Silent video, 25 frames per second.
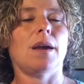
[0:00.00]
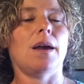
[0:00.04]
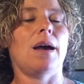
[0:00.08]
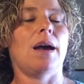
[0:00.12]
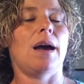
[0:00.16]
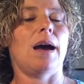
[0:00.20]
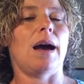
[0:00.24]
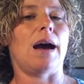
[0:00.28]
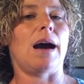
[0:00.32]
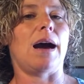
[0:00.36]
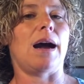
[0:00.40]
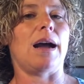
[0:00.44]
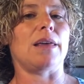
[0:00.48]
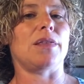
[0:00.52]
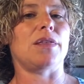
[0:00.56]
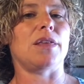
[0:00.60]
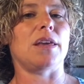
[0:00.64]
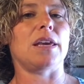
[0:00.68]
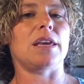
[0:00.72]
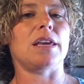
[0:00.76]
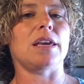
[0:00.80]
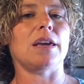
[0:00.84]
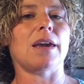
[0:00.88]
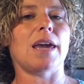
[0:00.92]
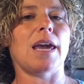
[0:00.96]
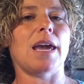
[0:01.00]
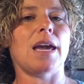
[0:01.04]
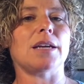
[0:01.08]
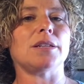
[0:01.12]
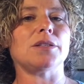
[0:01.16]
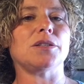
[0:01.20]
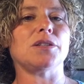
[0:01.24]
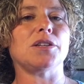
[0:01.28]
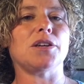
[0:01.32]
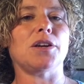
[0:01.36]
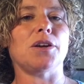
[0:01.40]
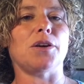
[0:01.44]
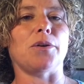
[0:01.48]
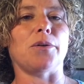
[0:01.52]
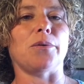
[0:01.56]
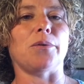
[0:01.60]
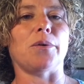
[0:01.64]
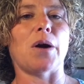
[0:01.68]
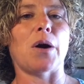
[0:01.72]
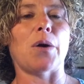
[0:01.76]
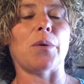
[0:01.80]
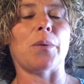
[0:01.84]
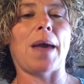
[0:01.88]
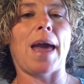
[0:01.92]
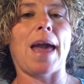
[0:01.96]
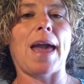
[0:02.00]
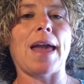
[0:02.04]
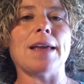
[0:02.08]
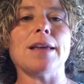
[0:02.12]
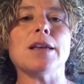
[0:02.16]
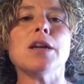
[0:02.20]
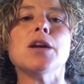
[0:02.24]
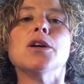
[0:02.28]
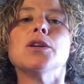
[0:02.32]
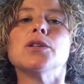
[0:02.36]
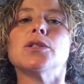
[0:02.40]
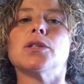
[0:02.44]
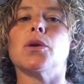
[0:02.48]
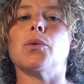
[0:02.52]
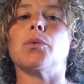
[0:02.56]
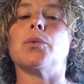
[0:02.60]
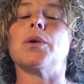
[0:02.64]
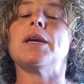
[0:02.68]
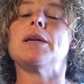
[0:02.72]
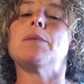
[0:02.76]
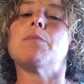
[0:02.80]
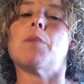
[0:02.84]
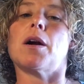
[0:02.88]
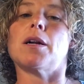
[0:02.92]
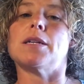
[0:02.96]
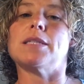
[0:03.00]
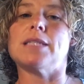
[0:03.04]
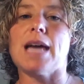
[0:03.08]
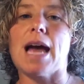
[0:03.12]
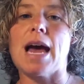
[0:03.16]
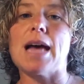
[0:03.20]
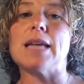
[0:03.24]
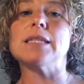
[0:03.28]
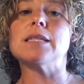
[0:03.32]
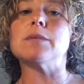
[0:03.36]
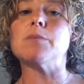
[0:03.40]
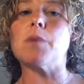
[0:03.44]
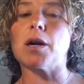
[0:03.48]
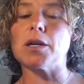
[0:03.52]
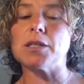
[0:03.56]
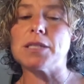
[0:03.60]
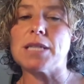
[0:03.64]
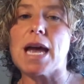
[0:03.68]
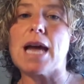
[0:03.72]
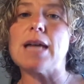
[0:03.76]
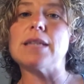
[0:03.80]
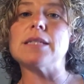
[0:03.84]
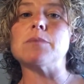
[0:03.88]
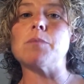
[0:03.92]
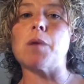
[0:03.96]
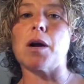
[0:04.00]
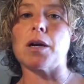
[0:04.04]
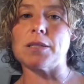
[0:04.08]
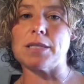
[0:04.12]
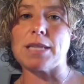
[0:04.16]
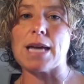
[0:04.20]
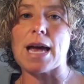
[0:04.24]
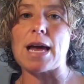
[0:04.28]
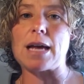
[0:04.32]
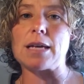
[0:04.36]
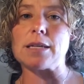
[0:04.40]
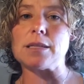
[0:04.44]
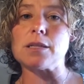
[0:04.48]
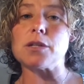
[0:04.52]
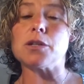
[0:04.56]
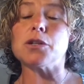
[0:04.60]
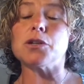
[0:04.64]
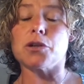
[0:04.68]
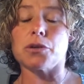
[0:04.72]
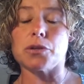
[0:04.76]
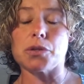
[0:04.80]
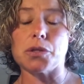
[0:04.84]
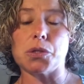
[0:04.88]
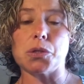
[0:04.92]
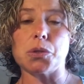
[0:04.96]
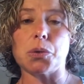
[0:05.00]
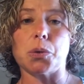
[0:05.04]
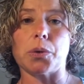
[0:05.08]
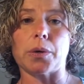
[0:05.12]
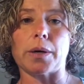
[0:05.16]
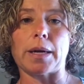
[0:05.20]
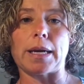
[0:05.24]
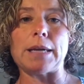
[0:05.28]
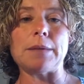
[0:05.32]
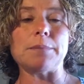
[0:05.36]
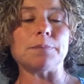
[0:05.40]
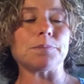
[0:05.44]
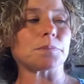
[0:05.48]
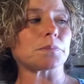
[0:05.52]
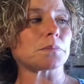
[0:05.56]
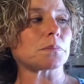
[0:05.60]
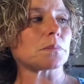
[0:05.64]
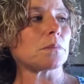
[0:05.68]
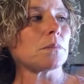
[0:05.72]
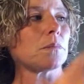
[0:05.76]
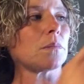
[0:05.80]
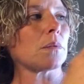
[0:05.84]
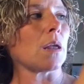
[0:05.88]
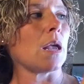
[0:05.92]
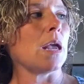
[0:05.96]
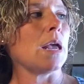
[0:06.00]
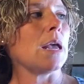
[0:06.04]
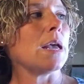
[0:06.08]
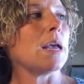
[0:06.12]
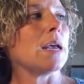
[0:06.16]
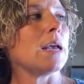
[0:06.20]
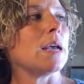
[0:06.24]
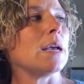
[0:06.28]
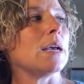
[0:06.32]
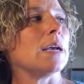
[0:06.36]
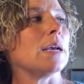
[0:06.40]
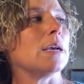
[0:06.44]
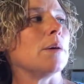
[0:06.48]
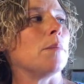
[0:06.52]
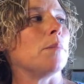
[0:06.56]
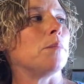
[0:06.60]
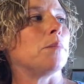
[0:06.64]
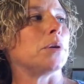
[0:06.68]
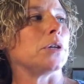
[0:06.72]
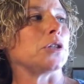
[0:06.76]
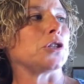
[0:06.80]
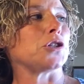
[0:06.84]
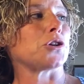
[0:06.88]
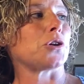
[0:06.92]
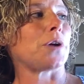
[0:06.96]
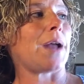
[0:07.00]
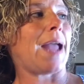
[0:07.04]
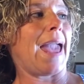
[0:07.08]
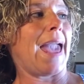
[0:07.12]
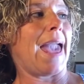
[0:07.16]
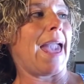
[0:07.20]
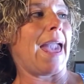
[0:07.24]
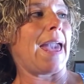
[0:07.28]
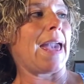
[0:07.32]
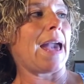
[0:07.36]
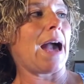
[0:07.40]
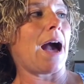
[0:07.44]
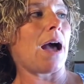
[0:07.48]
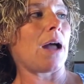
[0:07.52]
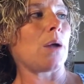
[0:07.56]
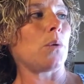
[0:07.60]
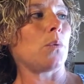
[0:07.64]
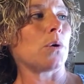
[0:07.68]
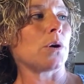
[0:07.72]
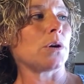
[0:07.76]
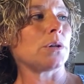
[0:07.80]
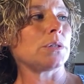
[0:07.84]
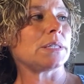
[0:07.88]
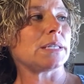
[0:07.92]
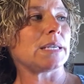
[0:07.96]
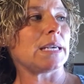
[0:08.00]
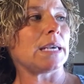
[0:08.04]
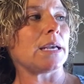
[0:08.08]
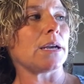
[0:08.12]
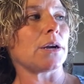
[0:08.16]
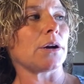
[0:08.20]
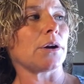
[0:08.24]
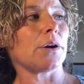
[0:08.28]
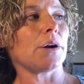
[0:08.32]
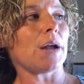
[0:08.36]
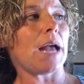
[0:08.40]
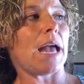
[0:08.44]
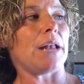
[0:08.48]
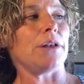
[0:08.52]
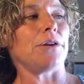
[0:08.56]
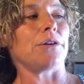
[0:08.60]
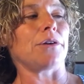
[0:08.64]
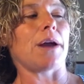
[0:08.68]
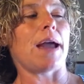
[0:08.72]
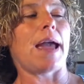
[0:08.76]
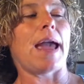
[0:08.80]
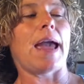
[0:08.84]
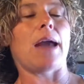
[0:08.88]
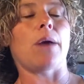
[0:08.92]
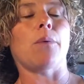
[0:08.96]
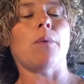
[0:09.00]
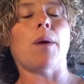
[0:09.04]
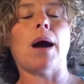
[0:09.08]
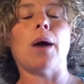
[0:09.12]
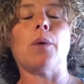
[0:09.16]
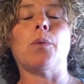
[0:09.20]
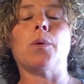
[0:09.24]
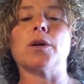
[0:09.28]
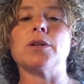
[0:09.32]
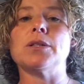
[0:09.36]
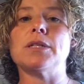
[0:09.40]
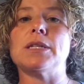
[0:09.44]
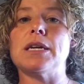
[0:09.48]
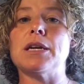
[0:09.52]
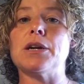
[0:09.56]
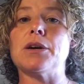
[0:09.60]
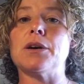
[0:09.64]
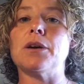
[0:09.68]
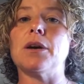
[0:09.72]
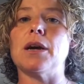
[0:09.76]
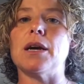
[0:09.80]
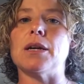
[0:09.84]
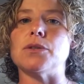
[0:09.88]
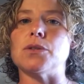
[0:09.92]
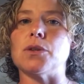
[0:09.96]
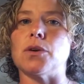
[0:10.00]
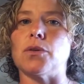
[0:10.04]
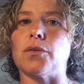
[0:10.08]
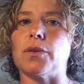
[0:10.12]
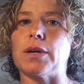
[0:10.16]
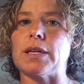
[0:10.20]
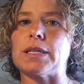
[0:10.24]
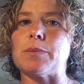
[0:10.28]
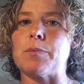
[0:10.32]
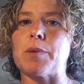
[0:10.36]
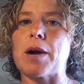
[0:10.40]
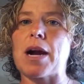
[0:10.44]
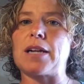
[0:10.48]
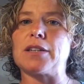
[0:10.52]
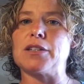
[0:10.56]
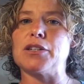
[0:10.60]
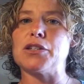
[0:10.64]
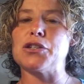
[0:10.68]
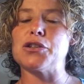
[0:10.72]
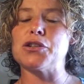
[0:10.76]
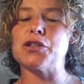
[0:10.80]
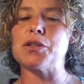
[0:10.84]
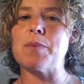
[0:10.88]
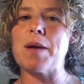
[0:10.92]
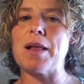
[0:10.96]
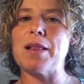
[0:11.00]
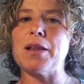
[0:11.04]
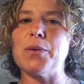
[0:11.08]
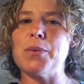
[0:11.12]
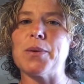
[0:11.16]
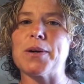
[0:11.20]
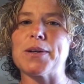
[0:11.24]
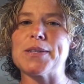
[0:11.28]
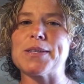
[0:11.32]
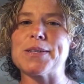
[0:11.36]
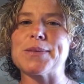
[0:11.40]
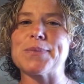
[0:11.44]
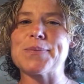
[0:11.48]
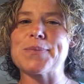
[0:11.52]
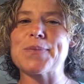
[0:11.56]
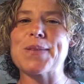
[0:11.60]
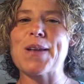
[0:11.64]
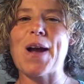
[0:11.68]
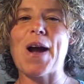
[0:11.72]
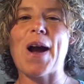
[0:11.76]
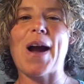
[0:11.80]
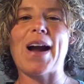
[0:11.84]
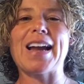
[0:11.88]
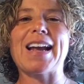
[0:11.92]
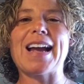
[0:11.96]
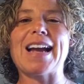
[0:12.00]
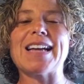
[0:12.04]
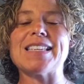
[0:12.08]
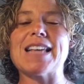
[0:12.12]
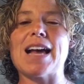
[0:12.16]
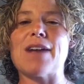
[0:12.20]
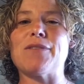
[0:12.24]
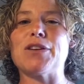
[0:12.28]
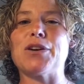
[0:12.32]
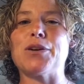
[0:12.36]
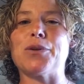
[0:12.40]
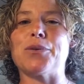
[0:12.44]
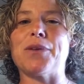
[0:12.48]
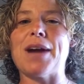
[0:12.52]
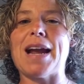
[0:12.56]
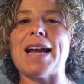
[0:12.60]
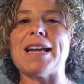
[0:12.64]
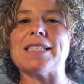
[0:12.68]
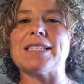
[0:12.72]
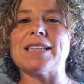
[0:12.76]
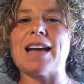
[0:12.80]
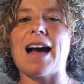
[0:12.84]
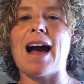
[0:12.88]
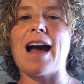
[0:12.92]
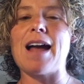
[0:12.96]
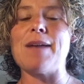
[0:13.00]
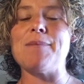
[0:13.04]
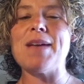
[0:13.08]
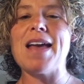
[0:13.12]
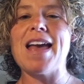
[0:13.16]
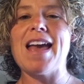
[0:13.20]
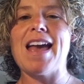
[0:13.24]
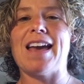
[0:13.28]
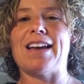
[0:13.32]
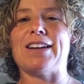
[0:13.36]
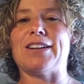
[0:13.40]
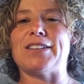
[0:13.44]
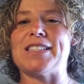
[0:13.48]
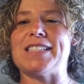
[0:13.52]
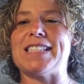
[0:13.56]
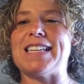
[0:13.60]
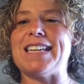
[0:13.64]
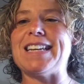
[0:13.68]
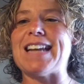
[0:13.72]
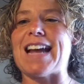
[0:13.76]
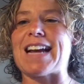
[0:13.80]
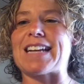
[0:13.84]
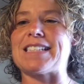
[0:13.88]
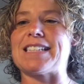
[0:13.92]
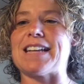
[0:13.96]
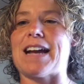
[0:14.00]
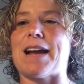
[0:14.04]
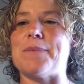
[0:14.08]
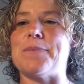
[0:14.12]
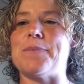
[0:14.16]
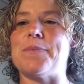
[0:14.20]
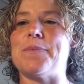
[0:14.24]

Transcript: I think you can too, okay? So read Martez, Martez, Martez, your story. Put your A-I words here and your A-Y words here, and don't forget to practice your spelling words. All right, guys, have a great time, and I'll see you next time.